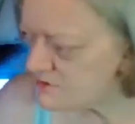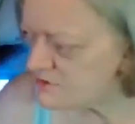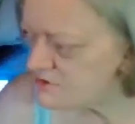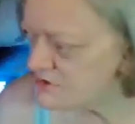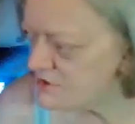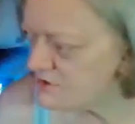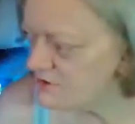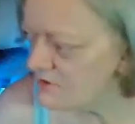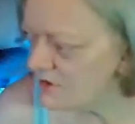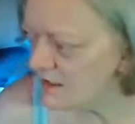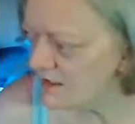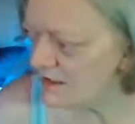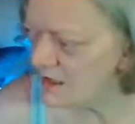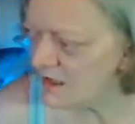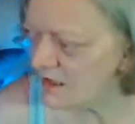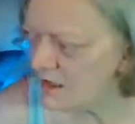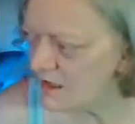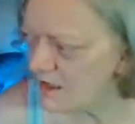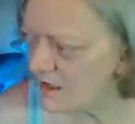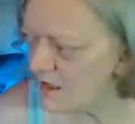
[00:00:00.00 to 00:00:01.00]
her, too, like,
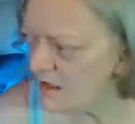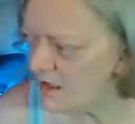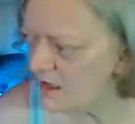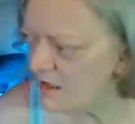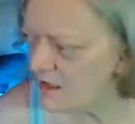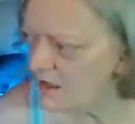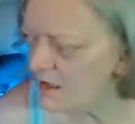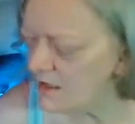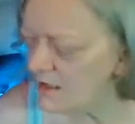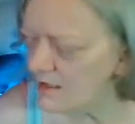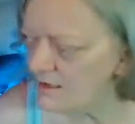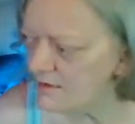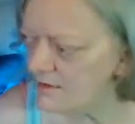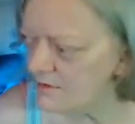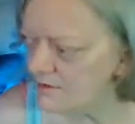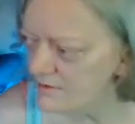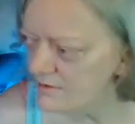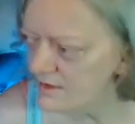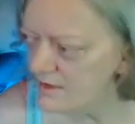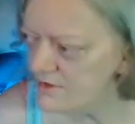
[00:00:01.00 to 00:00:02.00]
ha ha ha,
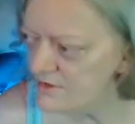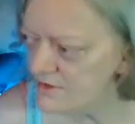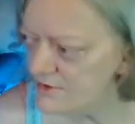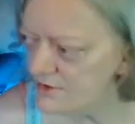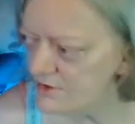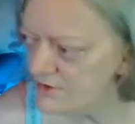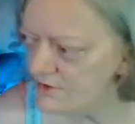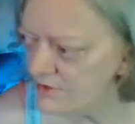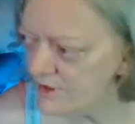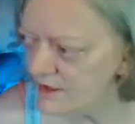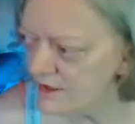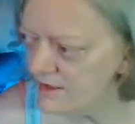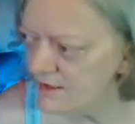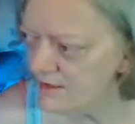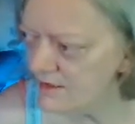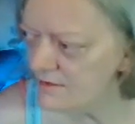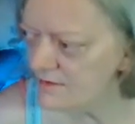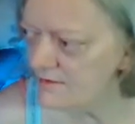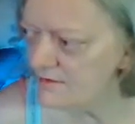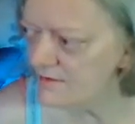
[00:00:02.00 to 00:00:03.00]
they took your
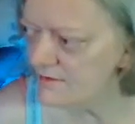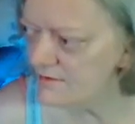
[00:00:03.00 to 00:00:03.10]
kid.